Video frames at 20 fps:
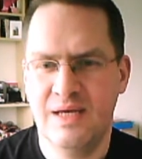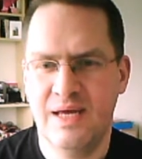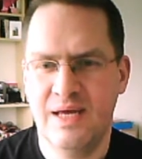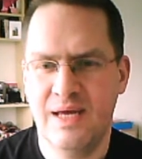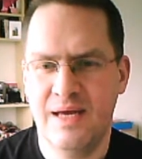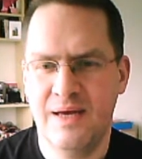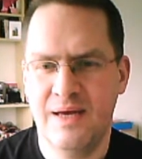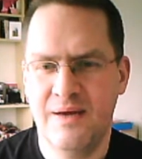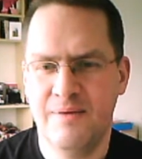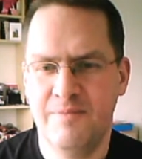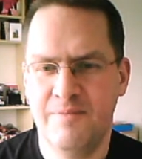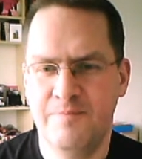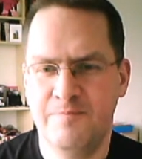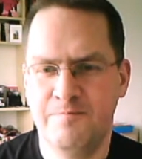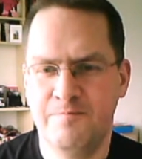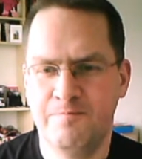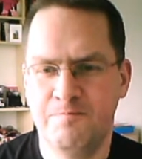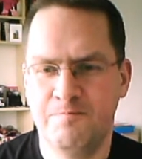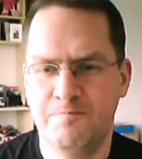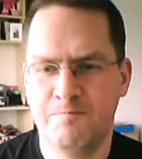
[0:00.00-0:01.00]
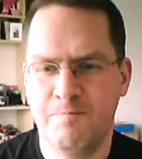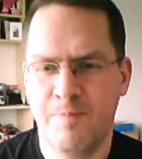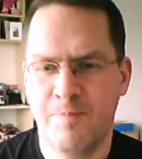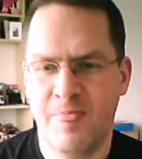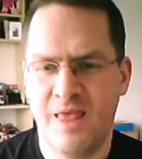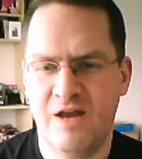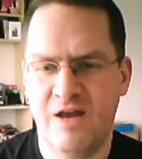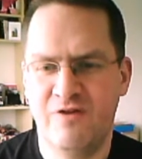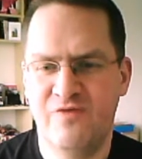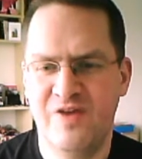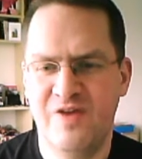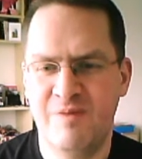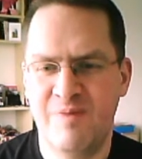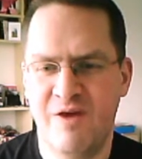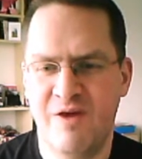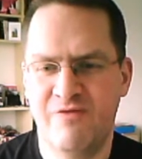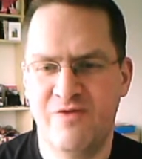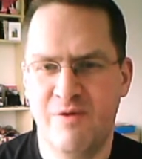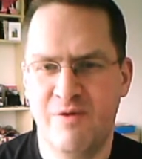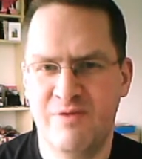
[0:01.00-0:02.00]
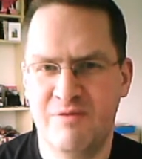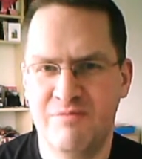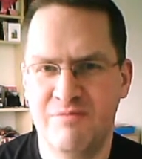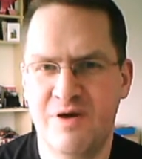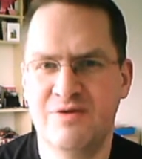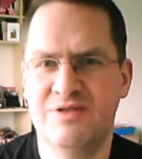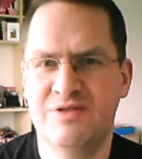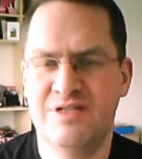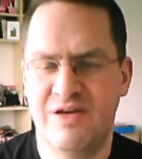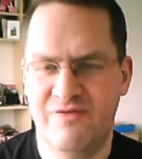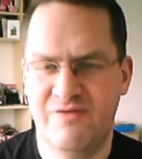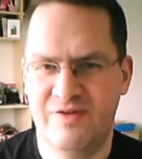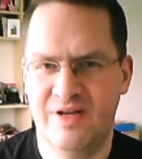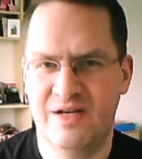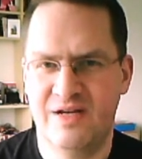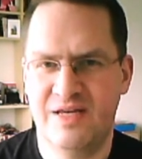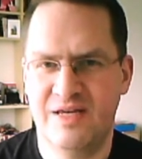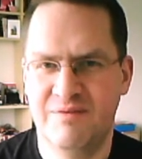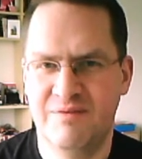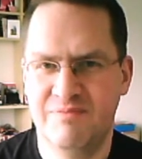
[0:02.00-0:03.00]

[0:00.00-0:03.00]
And feedback from them most definitely,